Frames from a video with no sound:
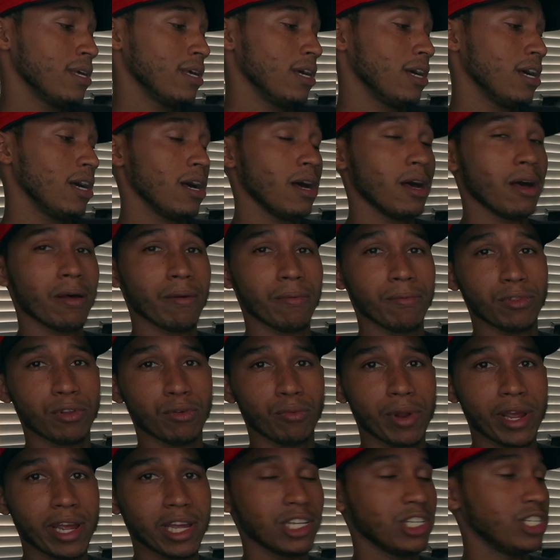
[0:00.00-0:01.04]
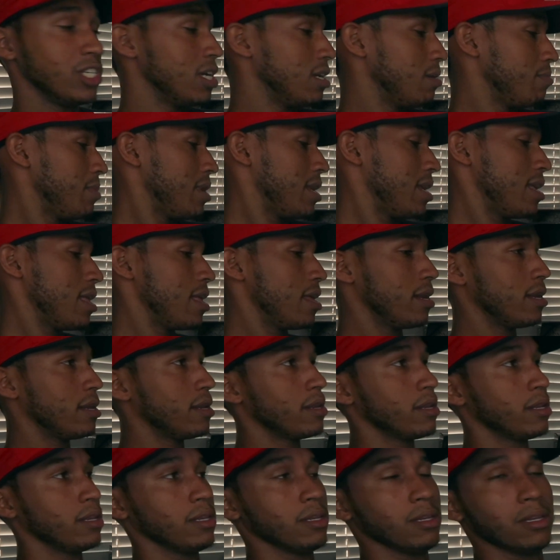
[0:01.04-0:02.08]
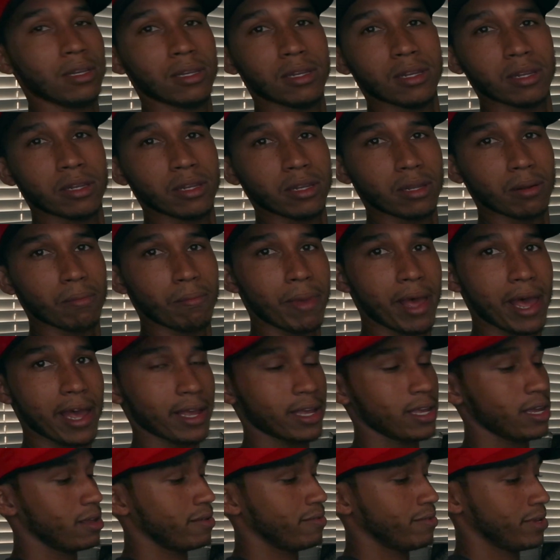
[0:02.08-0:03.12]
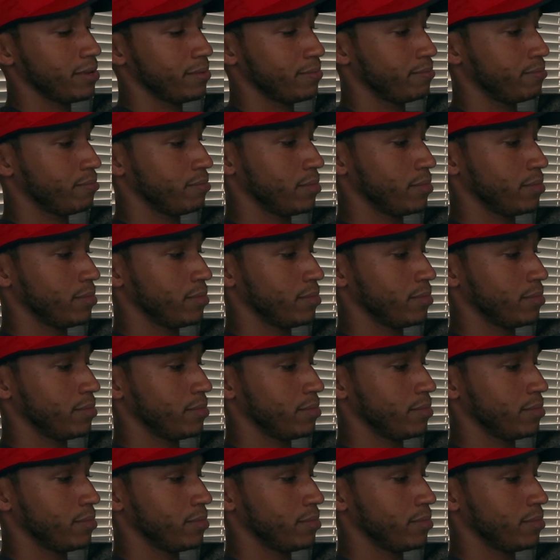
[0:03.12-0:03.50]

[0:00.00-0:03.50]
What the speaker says: The red Jumpman, back of it.